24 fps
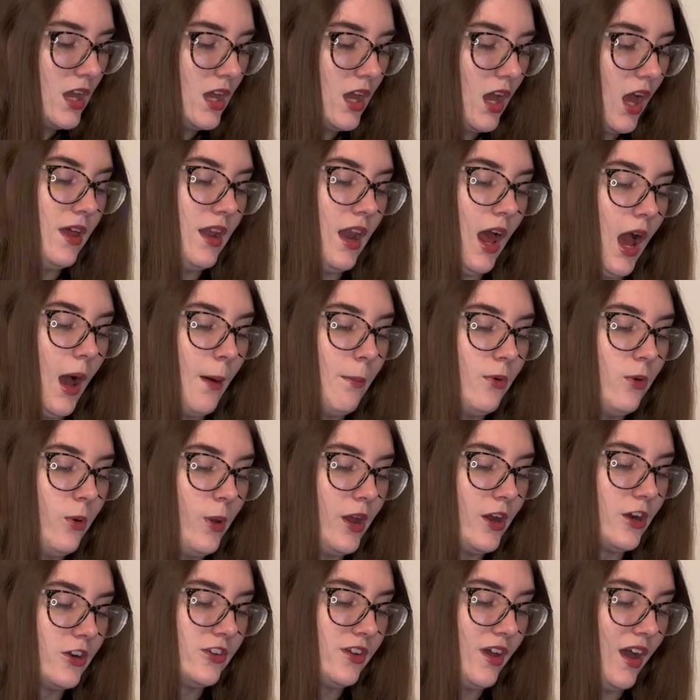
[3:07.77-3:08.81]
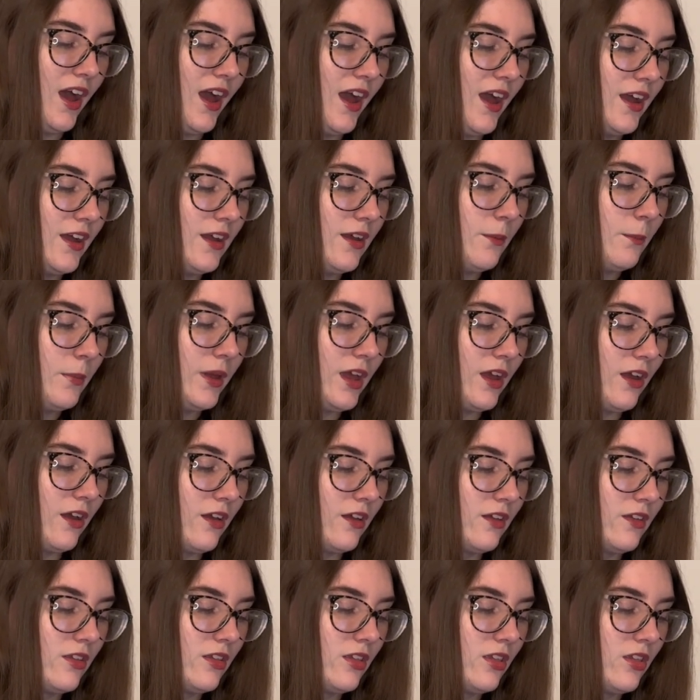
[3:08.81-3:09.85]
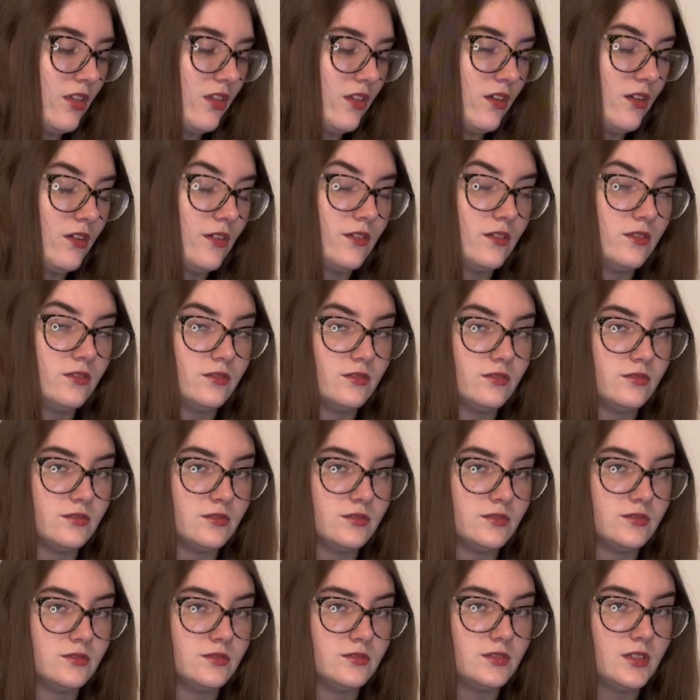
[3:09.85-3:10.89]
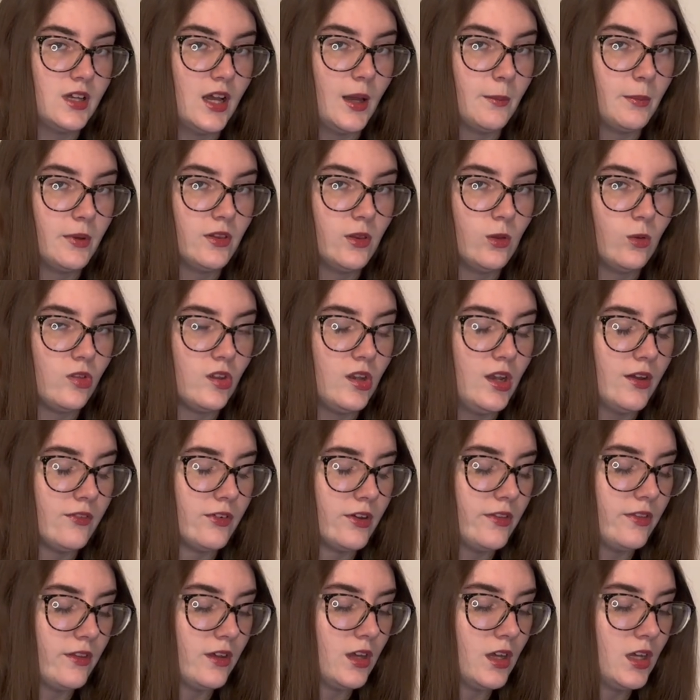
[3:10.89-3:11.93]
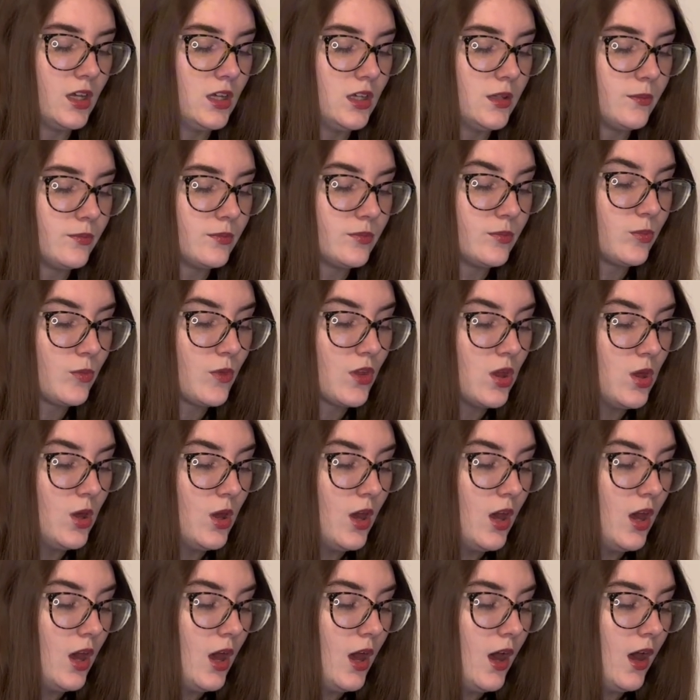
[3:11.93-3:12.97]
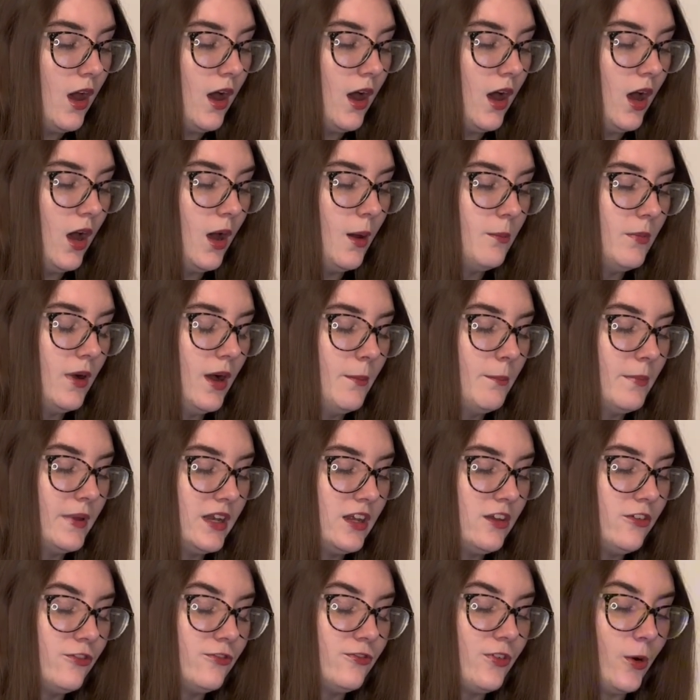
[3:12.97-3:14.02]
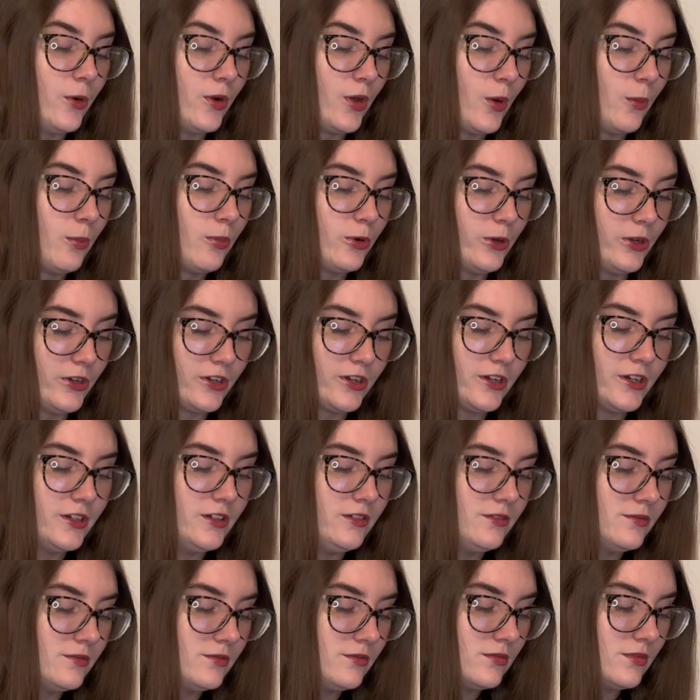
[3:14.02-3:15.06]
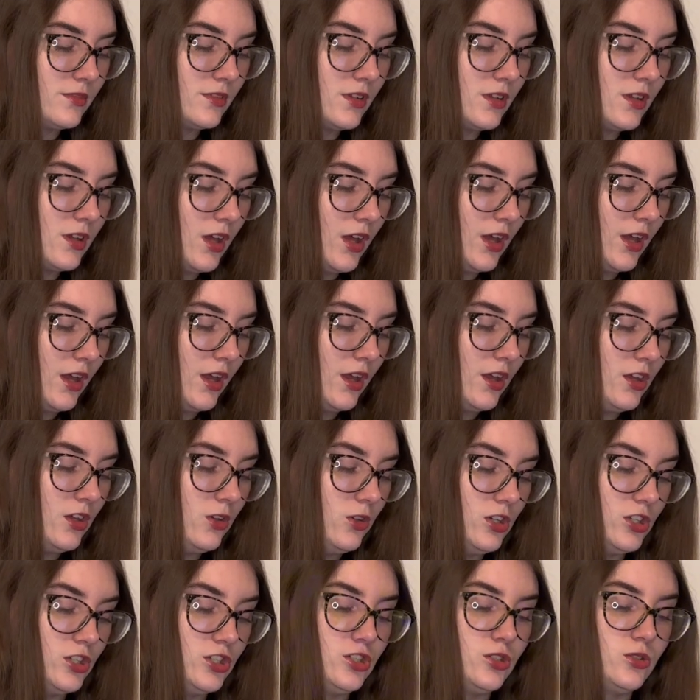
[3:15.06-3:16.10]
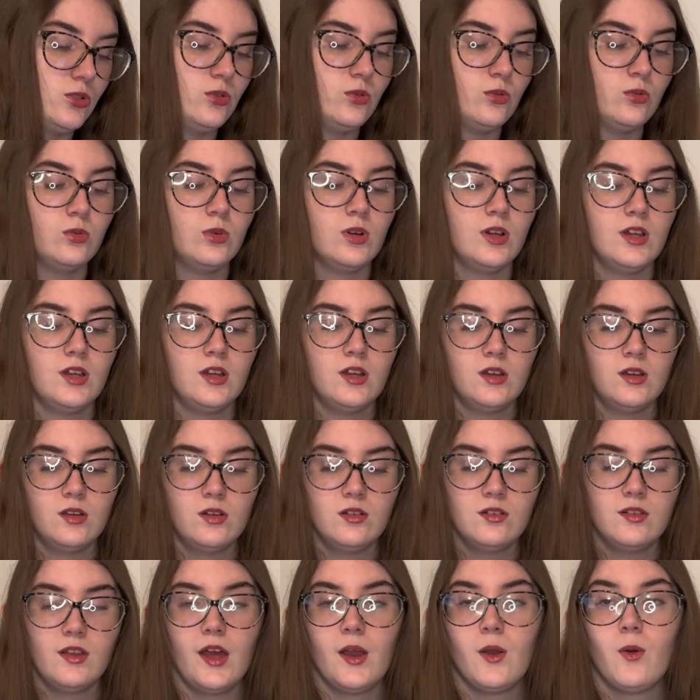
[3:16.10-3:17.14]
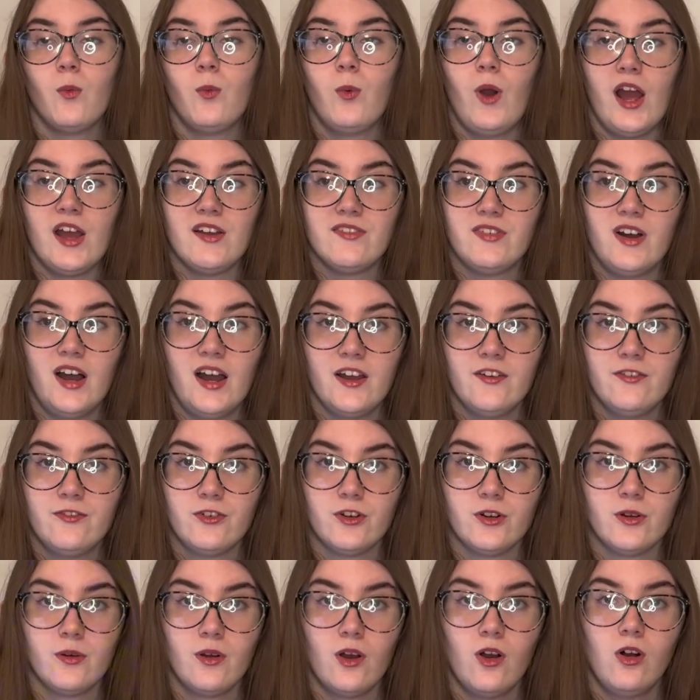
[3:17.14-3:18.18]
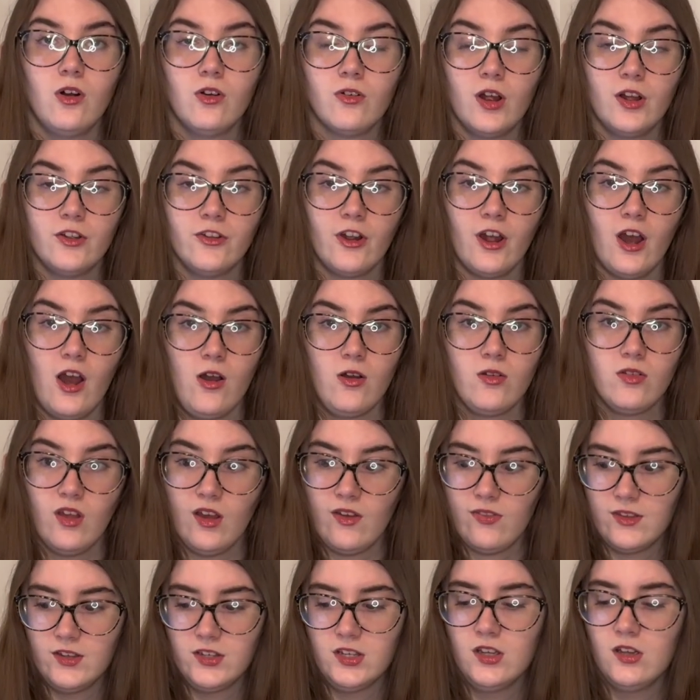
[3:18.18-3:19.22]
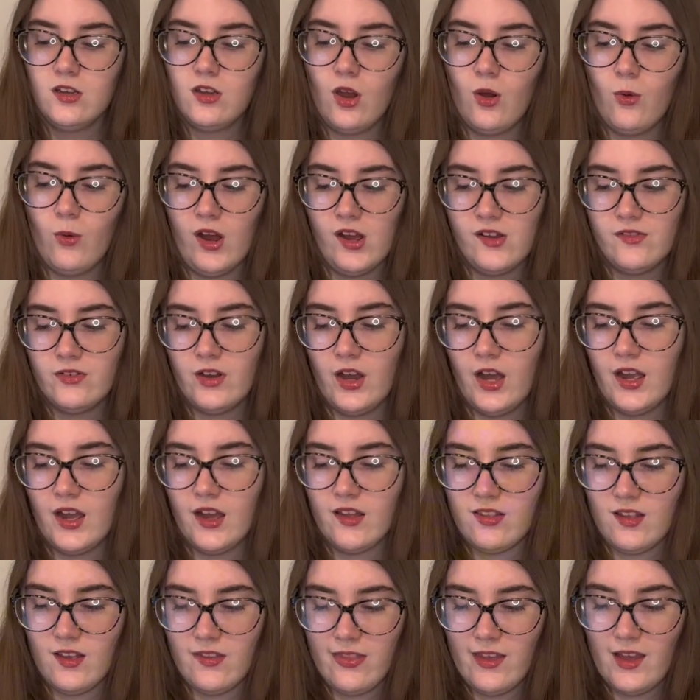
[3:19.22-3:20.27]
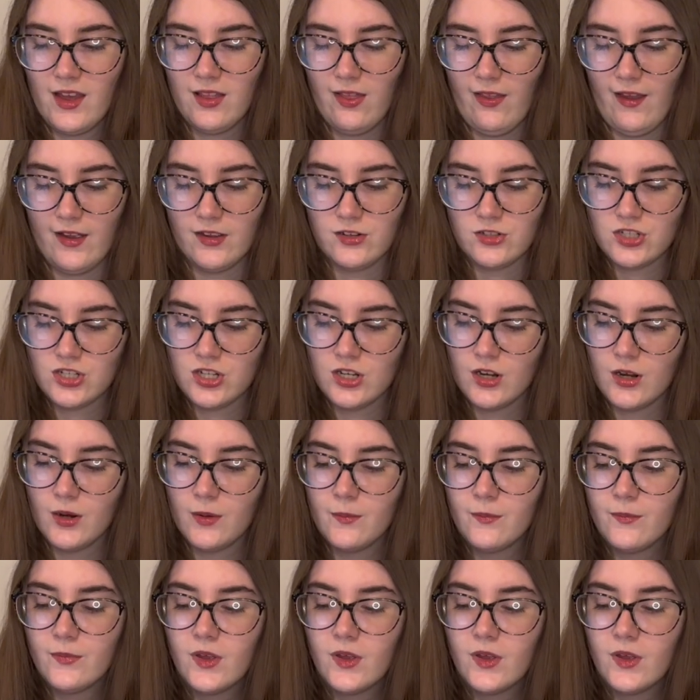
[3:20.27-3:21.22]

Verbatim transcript: an Apple AirTag because I'd be losing everything, um, a mini photo printer. You could do like Wi-Fi for all around your house, like the Deco Wi-Fi. I said that last year.